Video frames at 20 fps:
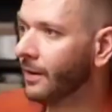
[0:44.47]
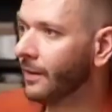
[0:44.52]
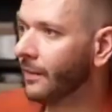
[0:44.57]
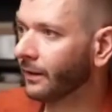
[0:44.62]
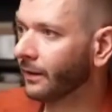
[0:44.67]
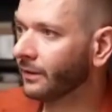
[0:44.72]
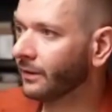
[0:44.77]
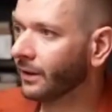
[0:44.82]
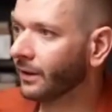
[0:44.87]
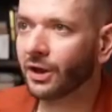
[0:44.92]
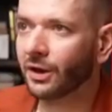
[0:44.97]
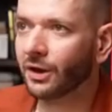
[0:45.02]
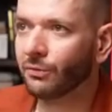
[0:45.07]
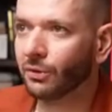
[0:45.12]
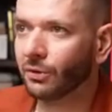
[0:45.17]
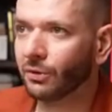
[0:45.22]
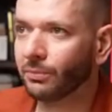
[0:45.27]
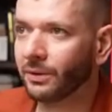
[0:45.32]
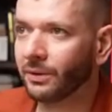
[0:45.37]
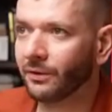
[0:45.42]
And today
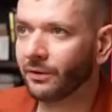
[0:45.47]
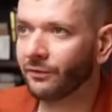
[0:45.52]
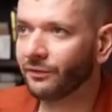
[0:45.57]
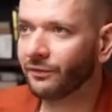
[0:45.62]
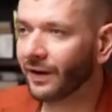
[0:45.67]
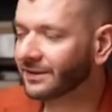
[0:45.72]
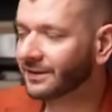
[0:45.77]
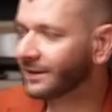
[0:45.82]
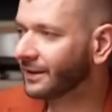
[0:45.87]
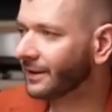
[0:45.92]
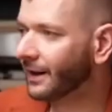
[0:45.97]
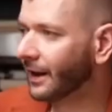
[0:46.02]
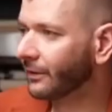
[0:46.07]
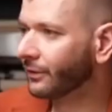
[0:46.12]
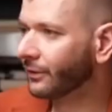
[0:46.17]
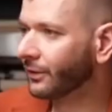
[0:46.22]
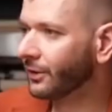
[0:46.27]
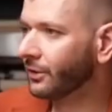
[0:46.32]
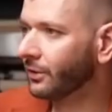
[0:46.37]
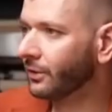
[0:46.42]
we'll be fixing
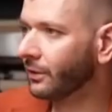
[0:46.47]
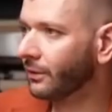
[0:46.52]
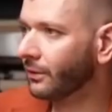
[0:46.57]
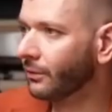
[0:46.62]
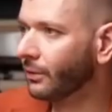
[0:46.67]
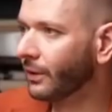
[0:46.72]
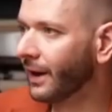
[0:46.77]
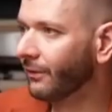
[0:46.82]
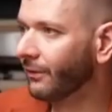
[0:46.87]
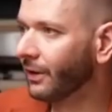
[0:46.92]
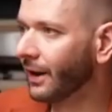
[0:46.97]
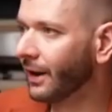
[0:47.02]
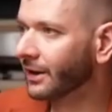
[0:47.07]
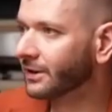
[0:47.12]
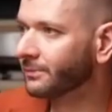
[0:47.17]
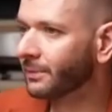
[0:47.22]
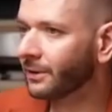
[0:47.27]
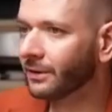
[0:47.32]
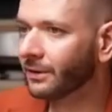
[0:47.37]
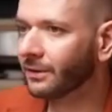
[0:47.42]
that for you. We have an
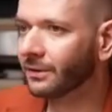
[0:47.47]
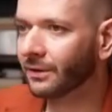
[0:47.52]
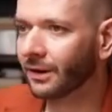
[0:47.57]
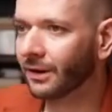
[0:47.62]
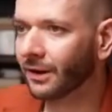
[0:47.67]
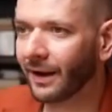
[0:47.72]
expert.